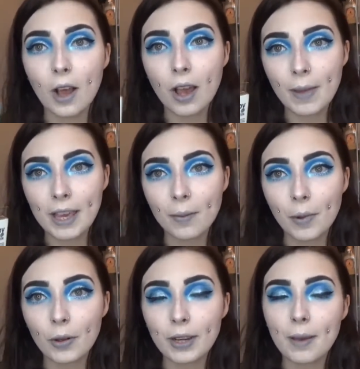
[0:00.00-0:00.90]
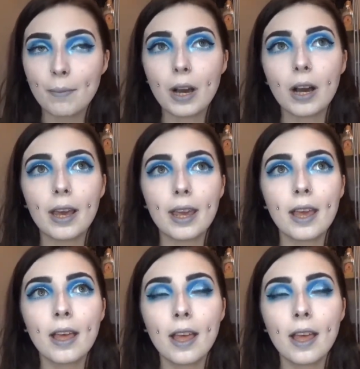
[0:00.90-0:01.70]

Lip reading: eye makeup on in my